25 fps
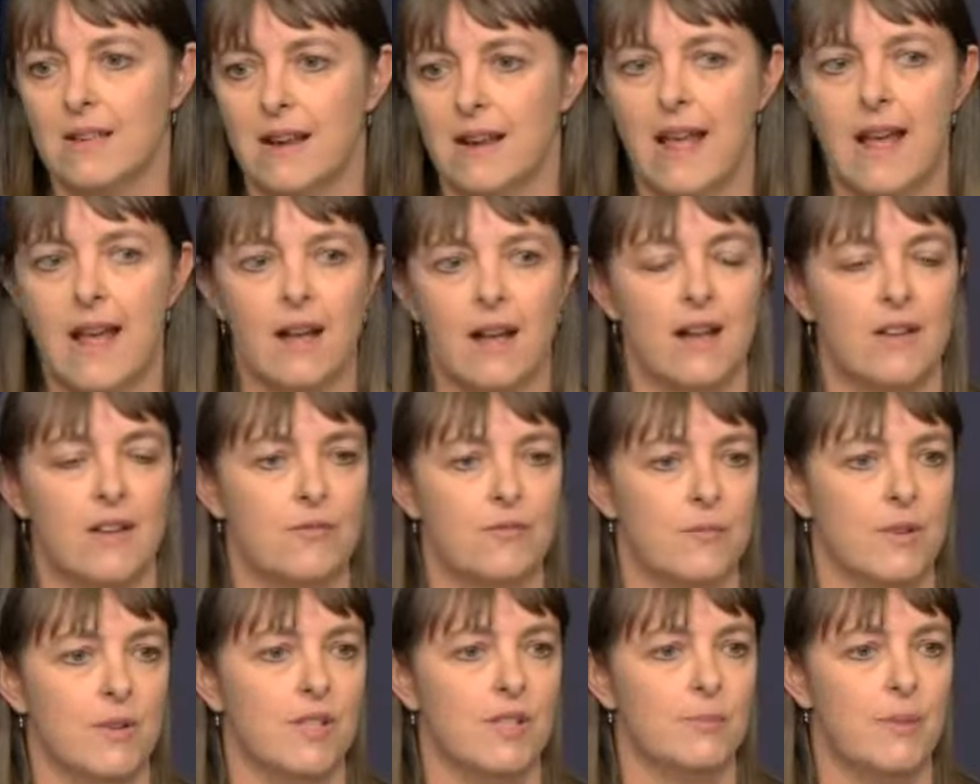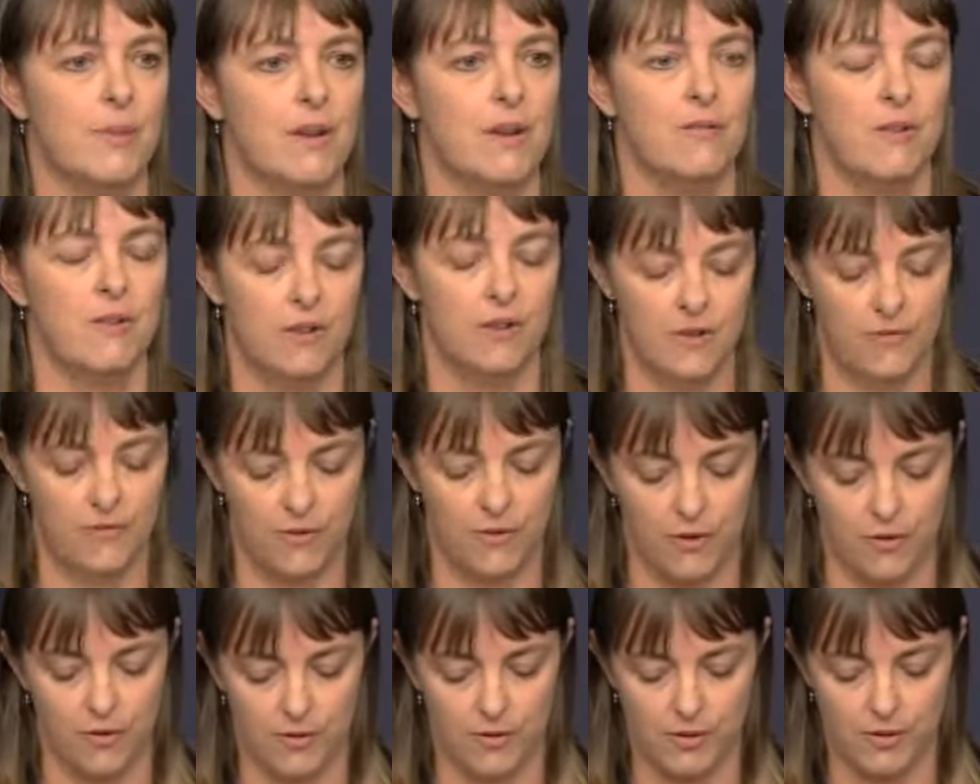And our government's been very
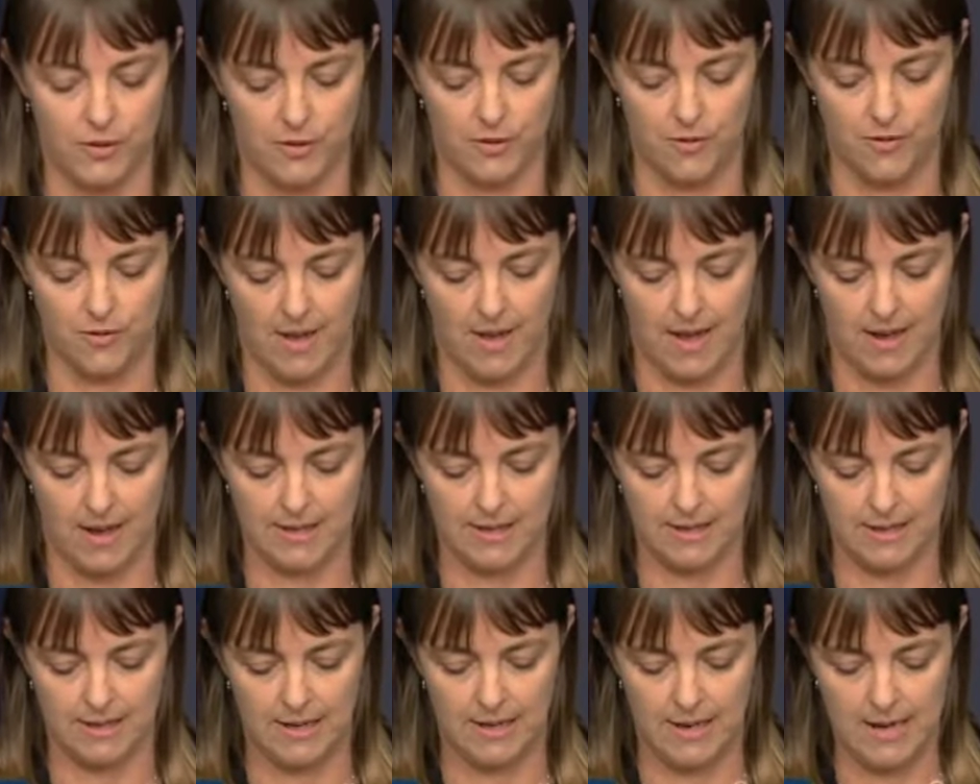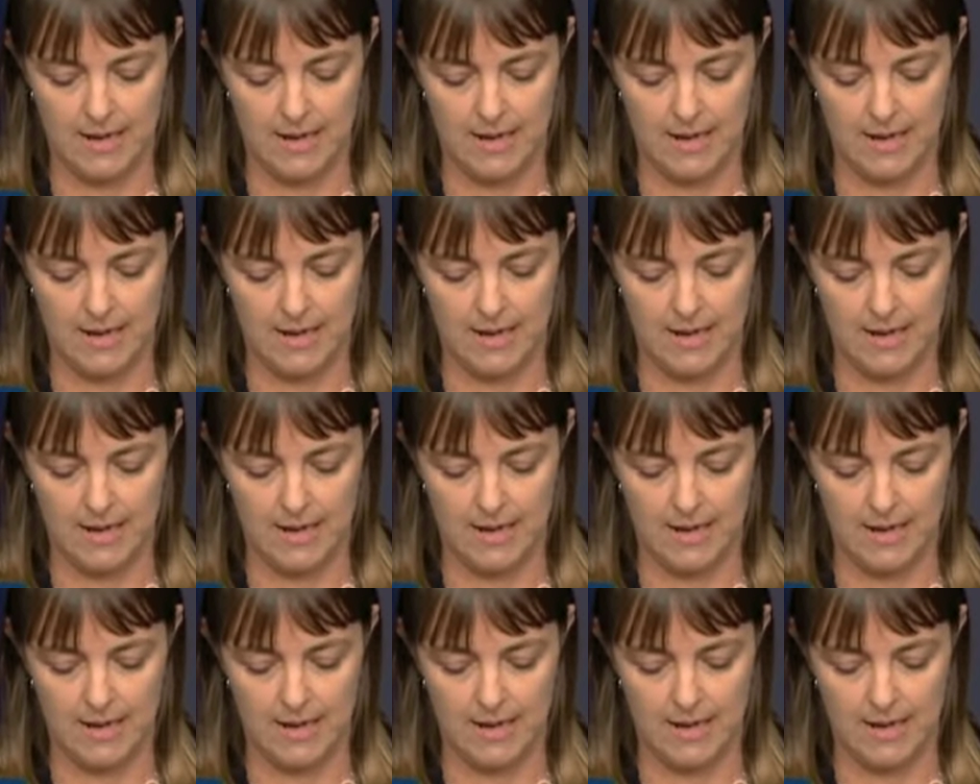focused on that